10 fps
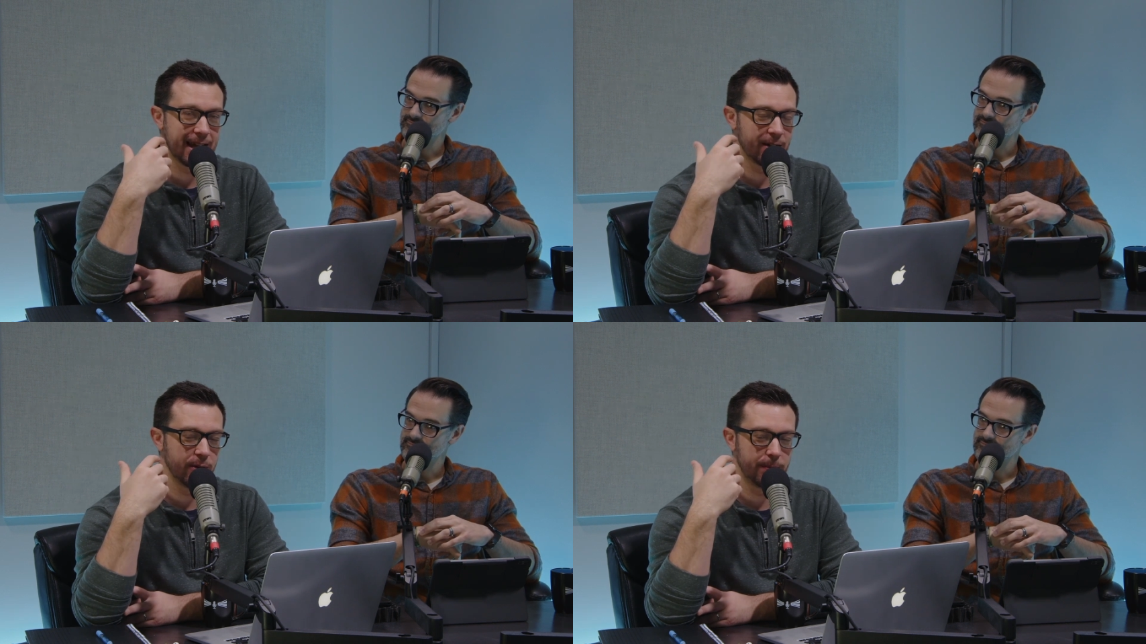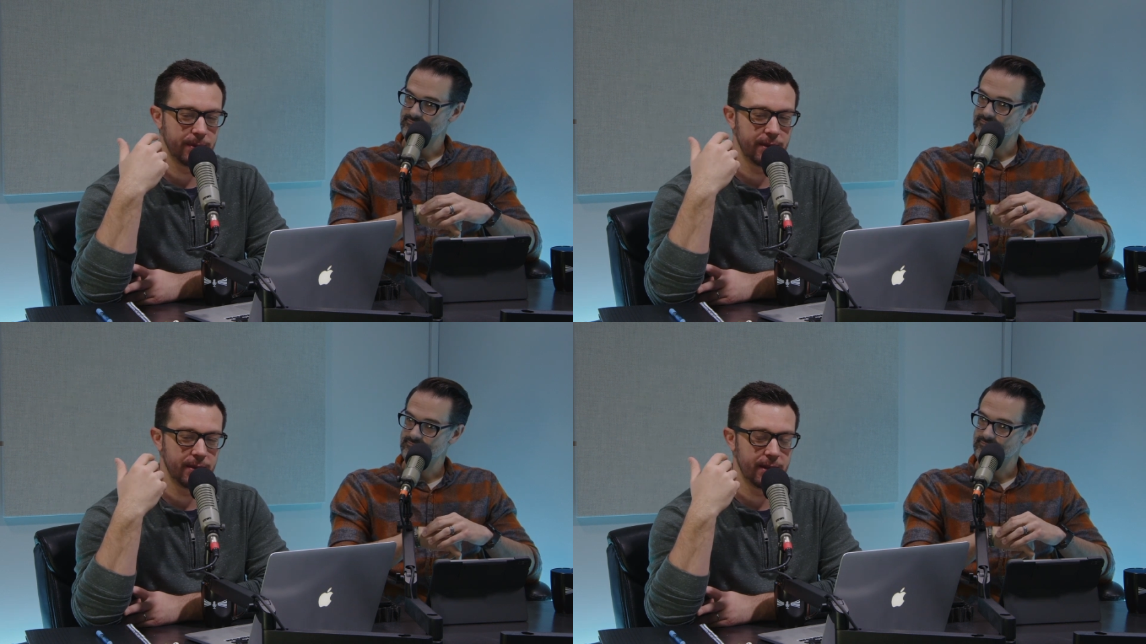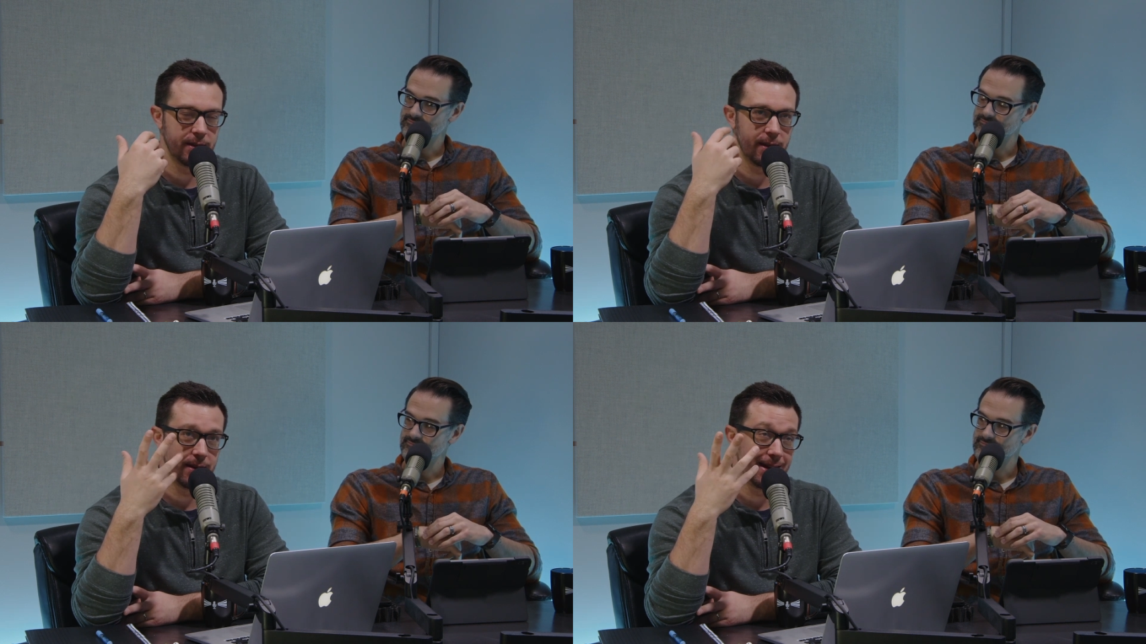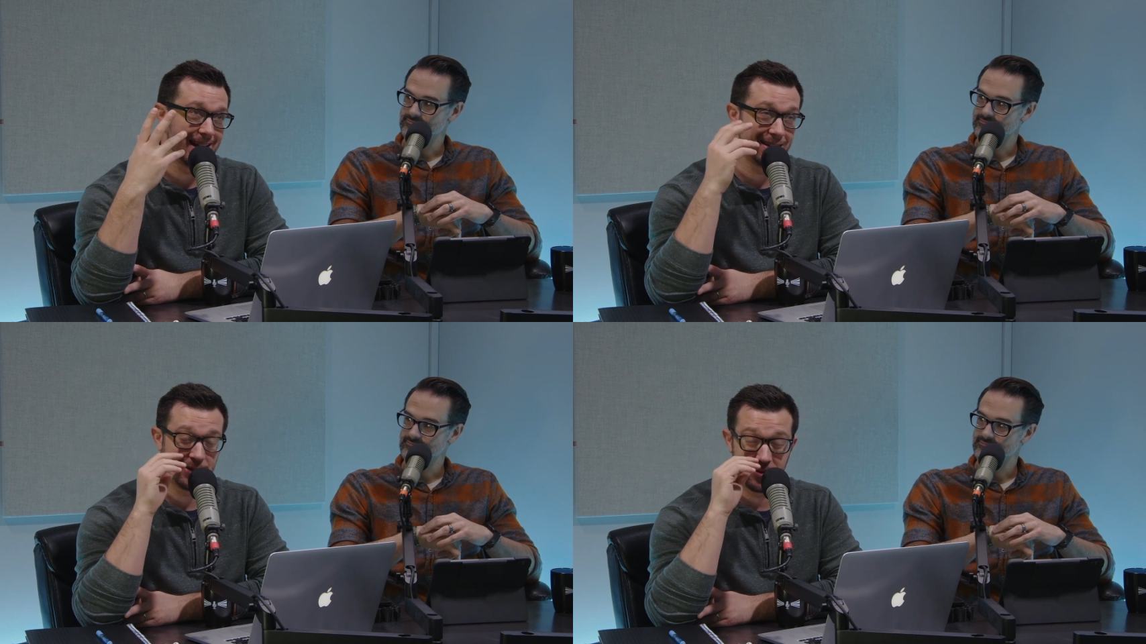Speaker 1: I grew up in, in uh,
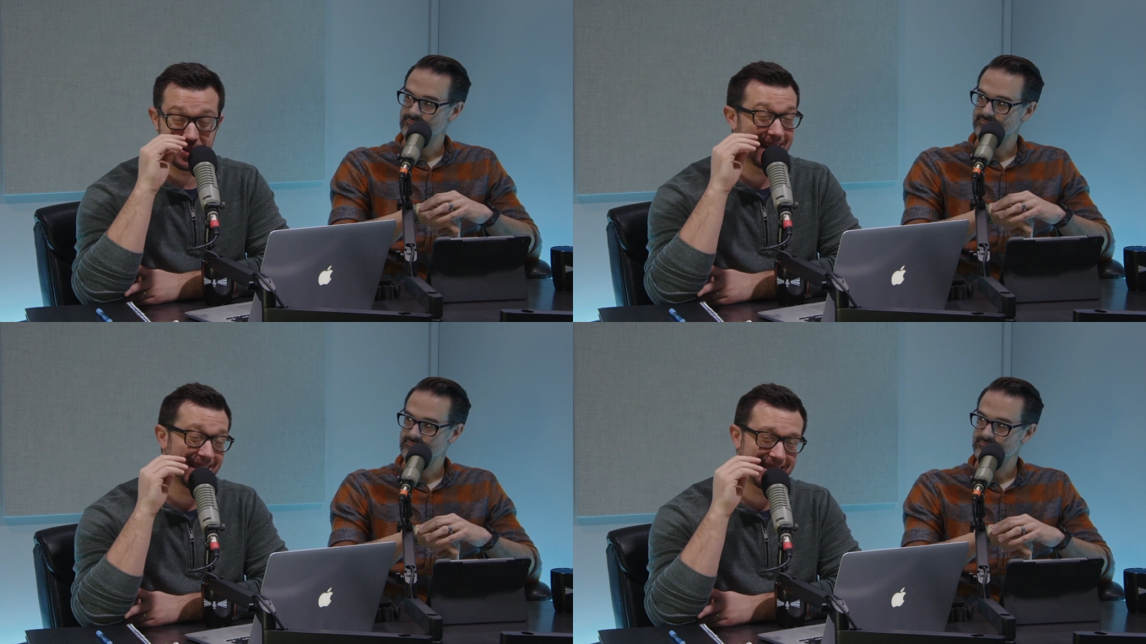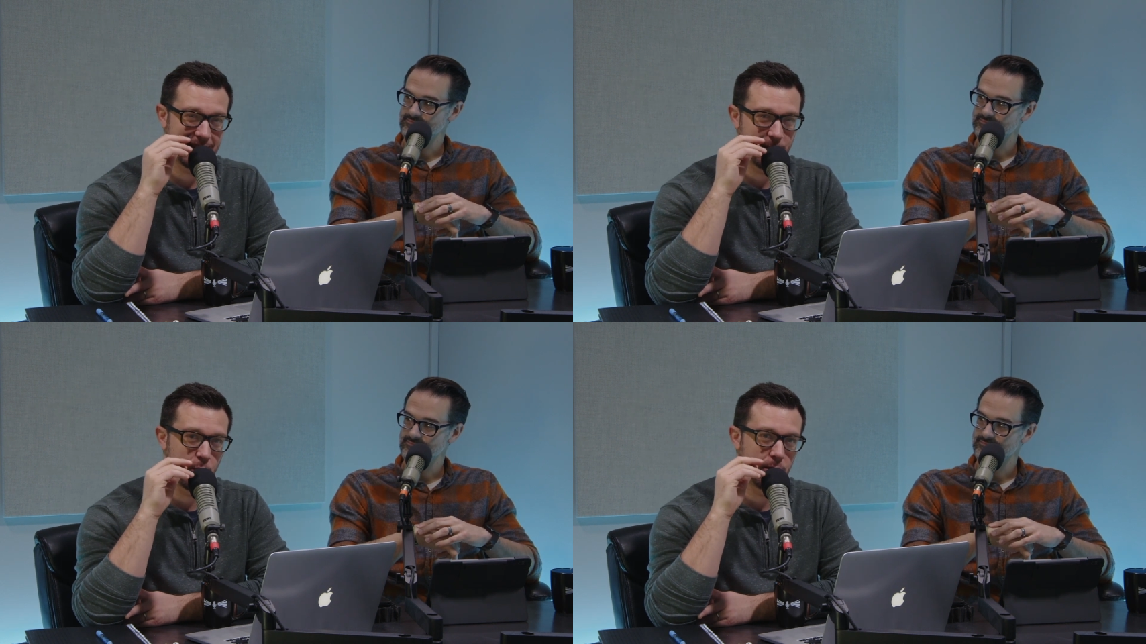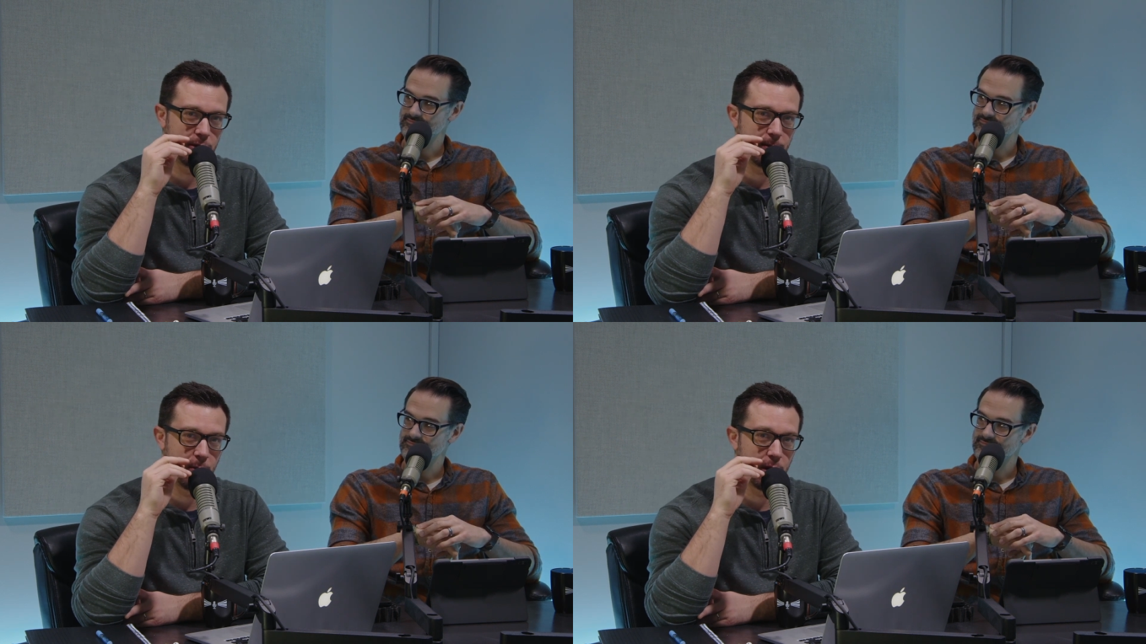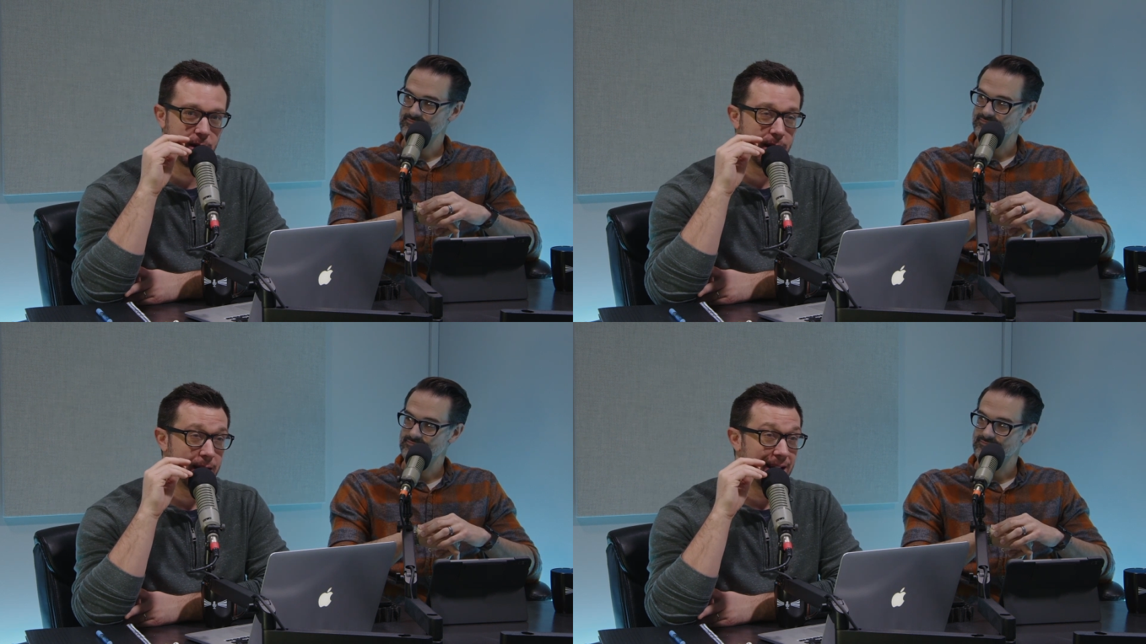92, it's not the same world no more
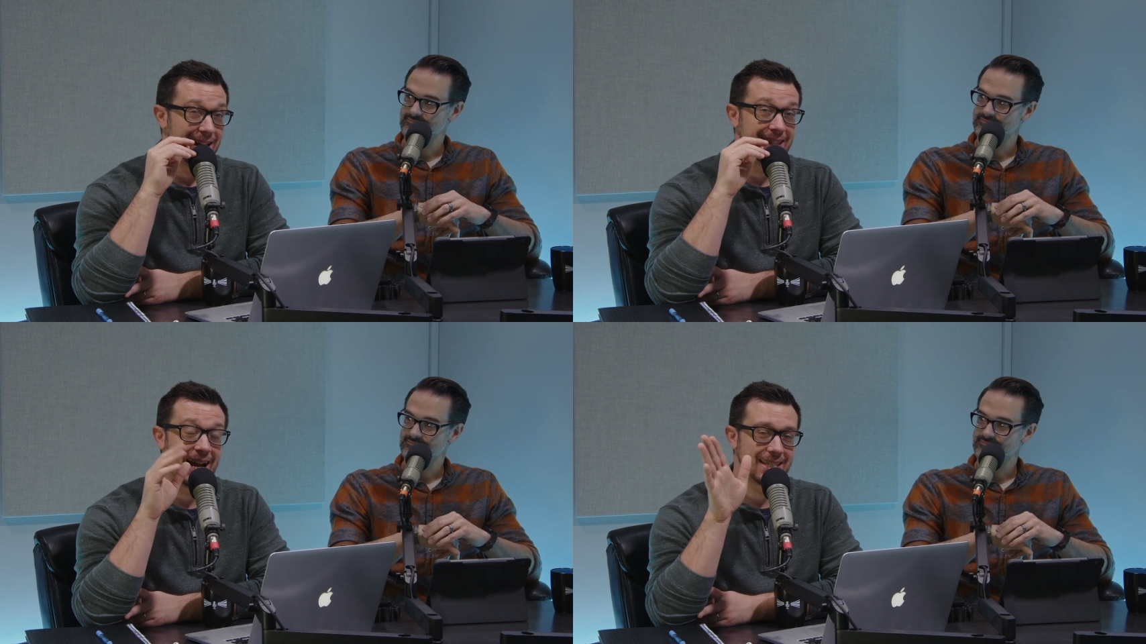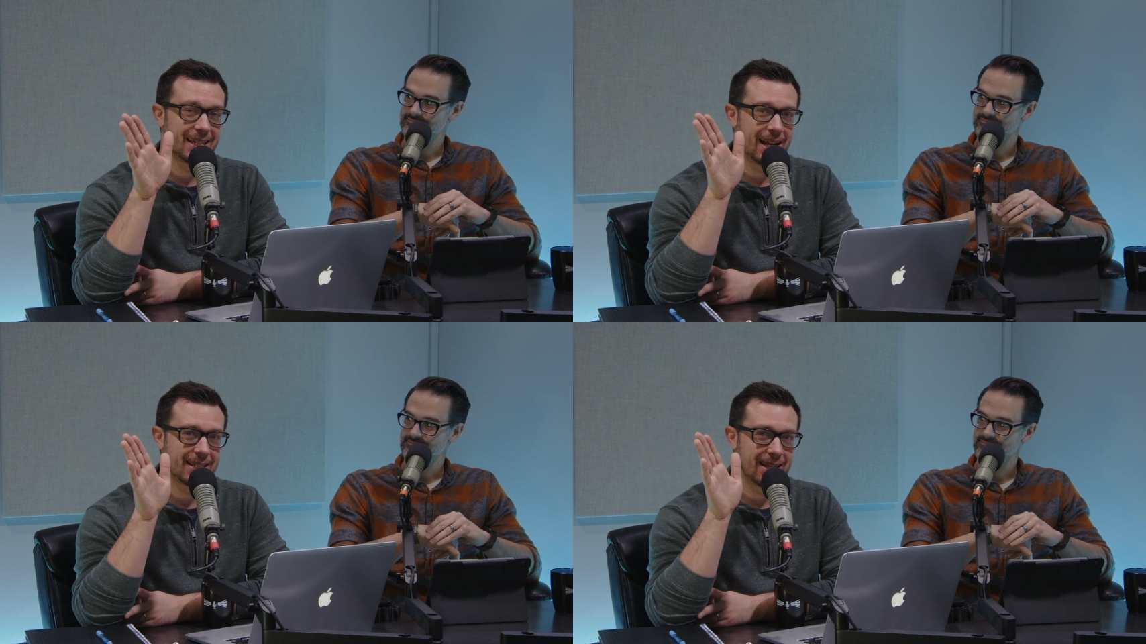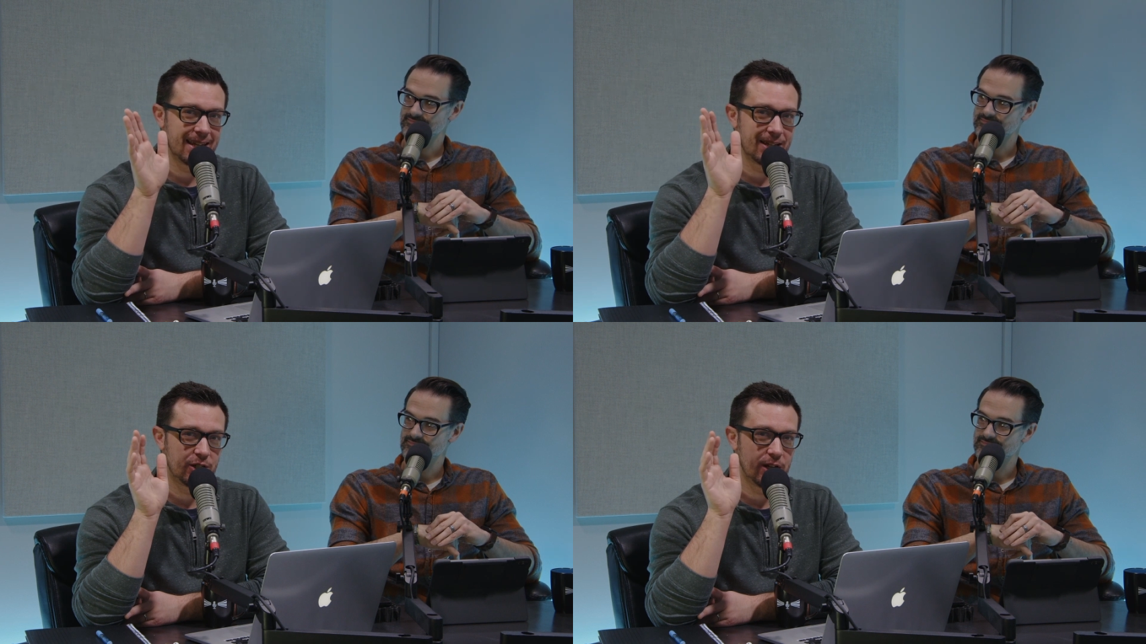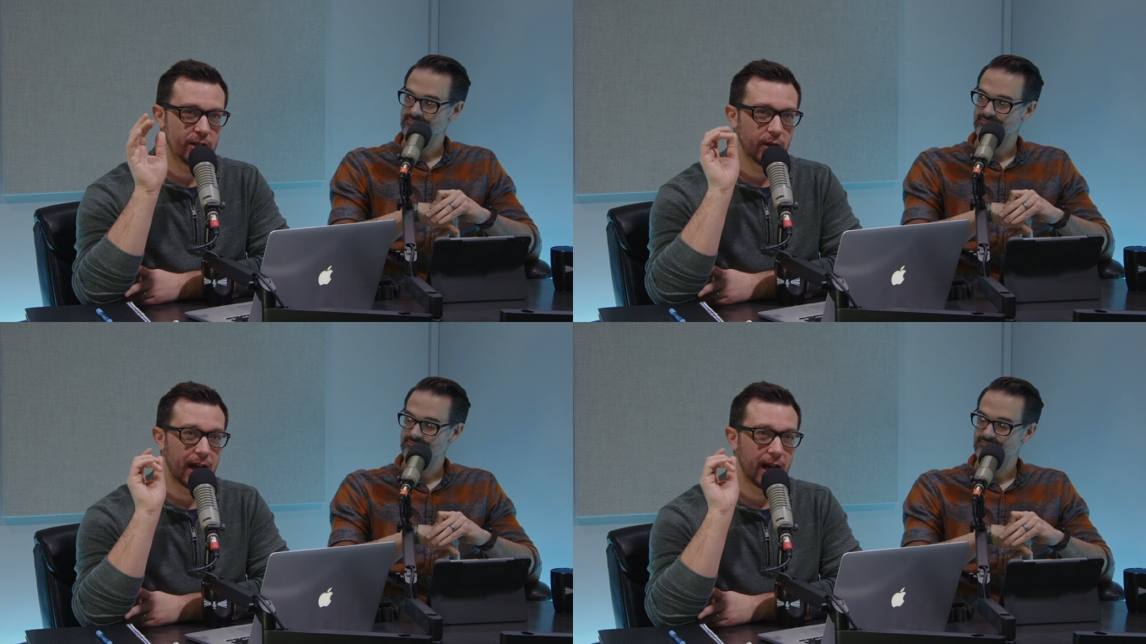lots and lots of things changing.